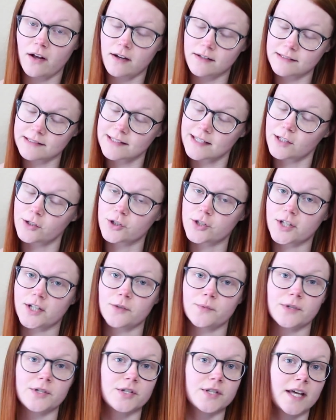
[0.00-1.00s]
on
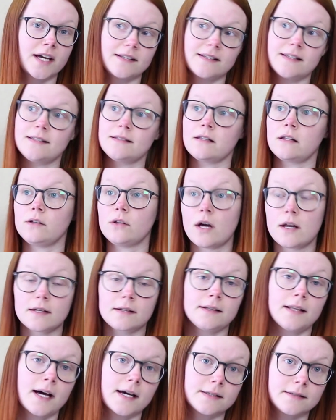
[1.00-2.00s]
Skillshare, which that is a lot of
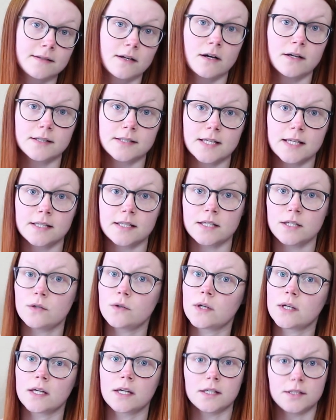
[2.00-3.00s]
class content that you
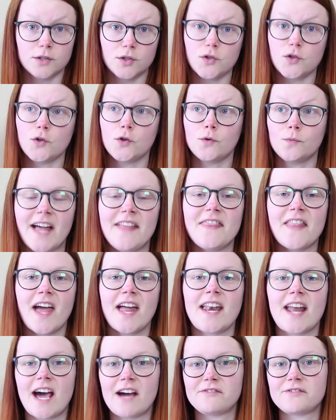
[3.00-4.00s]
can consume. And
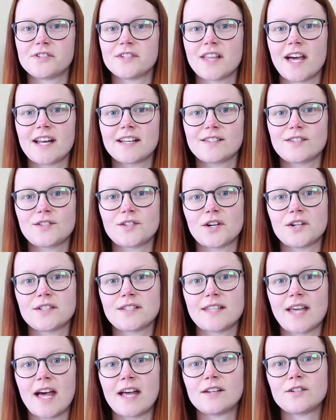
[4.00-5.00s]
then after that, it
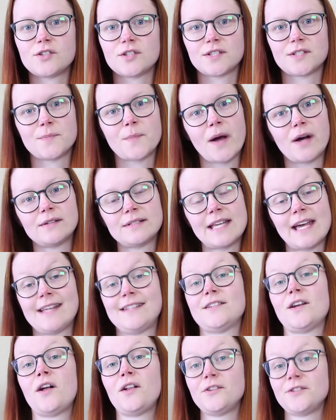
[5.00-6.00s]
starts at just about
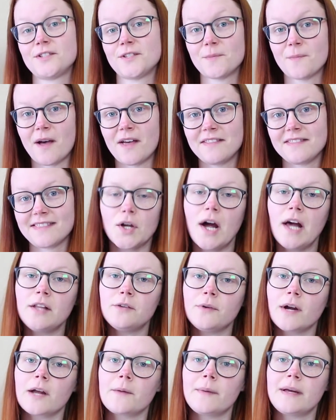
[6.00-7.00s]
$10 a month. So I
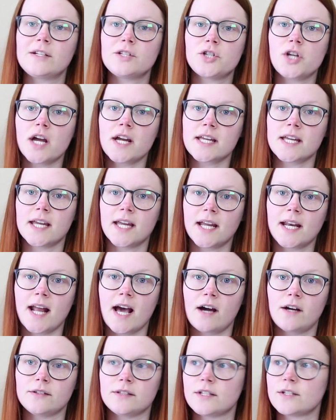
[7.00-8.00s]
highly recommend checking it
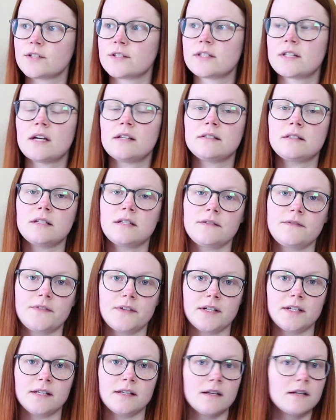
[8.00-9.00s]
out. There's tons of
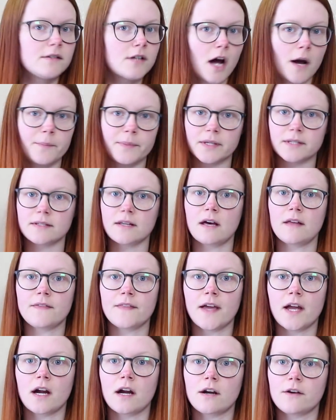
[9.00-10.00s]
different topics on
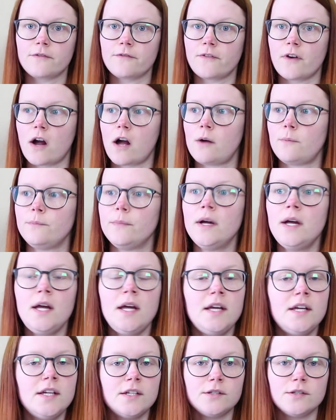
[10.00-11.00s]
there, from,
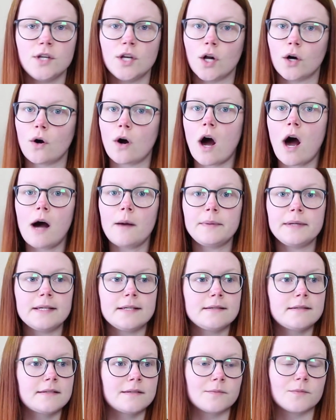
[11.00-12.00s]
you know,
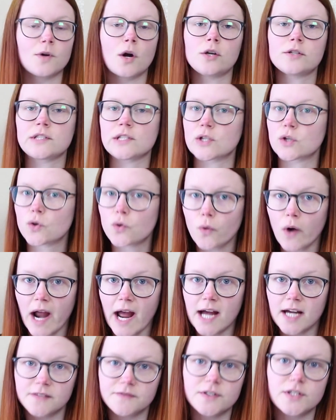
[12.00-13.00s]
hobbies, some arts and
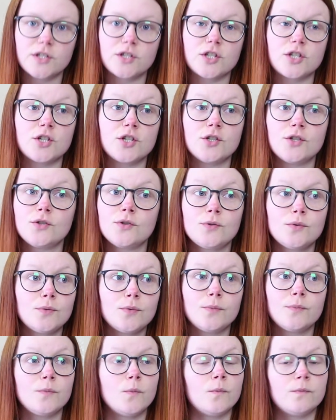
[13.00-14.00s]
crafts,
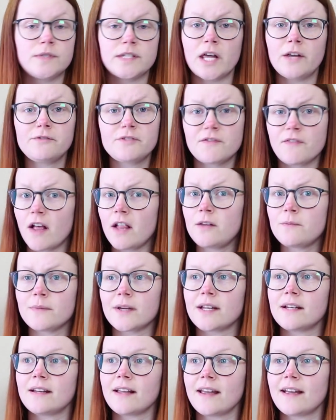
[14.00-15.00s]
to
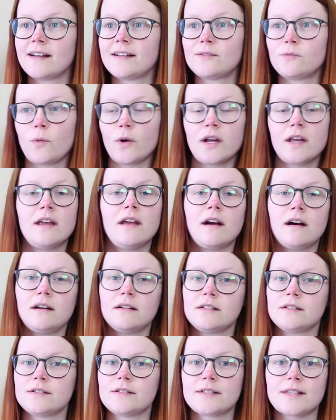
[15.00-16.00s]
self-development and working
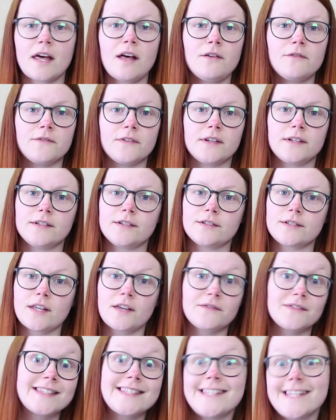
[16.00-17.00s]
on yourself and your
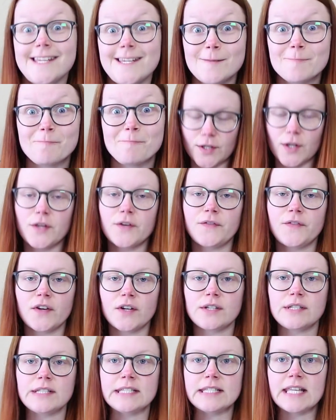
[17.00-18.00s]
self-esteem. So the
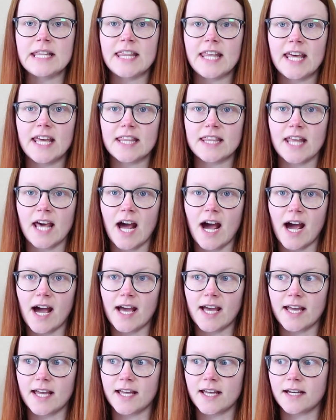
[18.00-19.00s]
first thing that
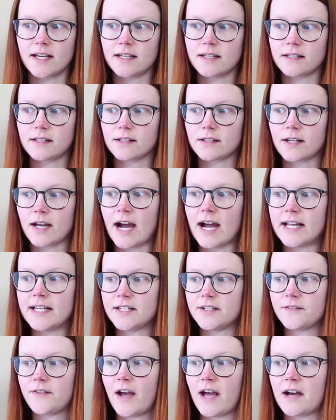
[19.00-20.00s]
I kind
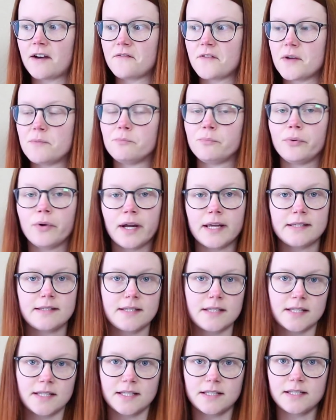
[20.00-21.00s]
of have
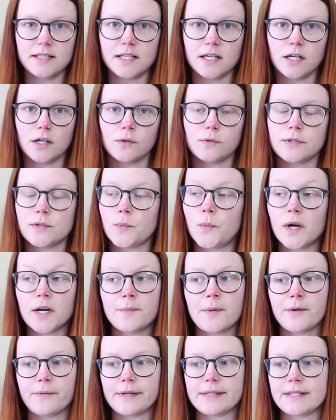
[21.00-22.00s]
embraced this year was one of
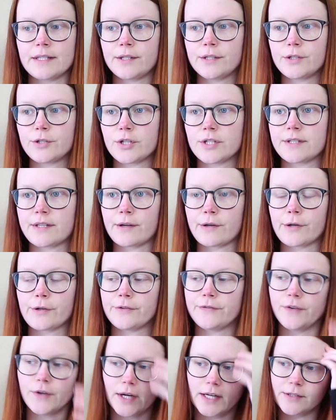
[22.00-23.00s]
my resolutions. I don't know
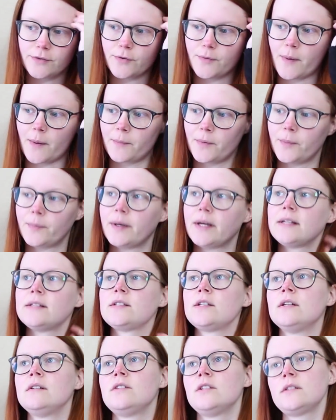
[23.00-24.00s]
if you guys remember, but
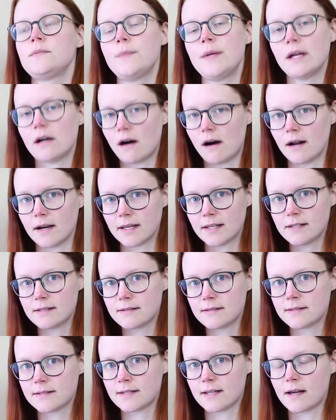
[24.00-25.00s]
to just be
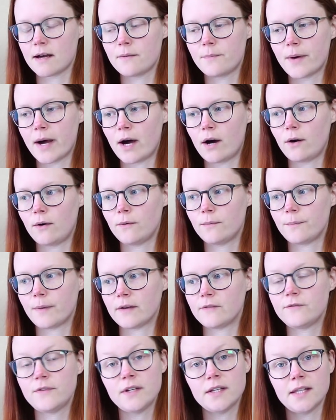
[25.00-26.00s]
honest about
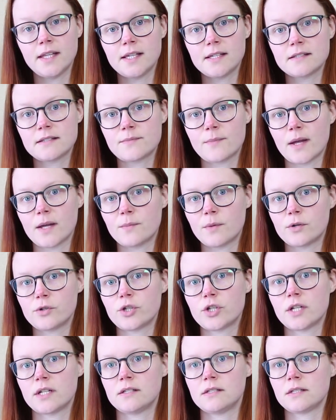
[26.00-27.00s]
my feelings, my
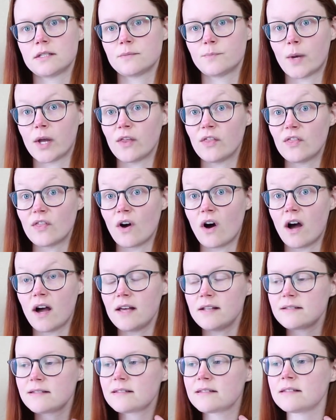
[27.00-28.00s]
emotions, my
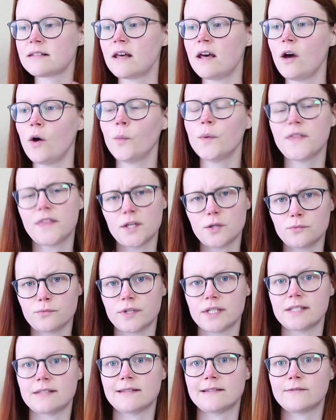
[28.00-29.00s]
thoughts, within
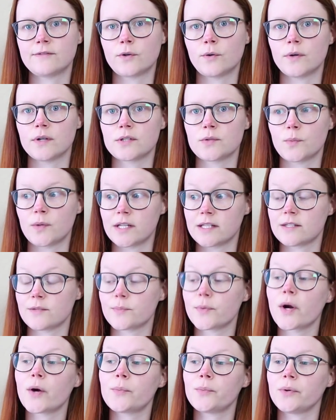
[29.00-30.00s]
reason, of course, when it's
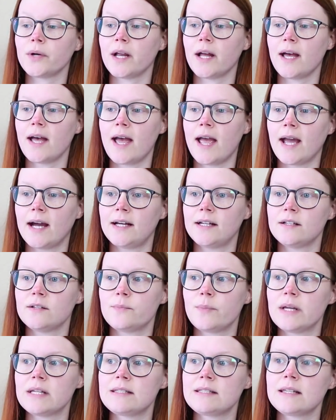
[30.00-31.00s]
appropriate, and
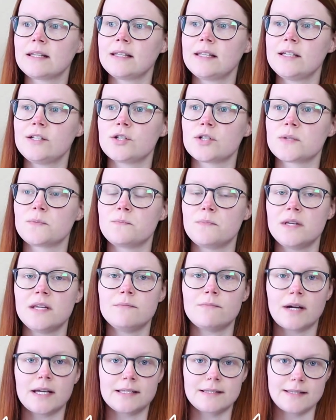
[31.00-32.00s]
basically just be
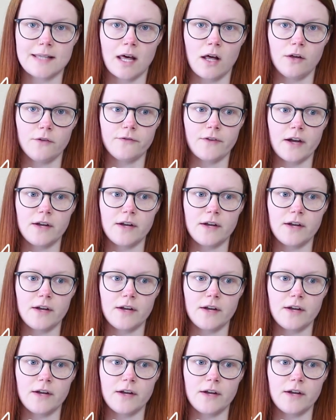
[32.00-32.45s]
myself.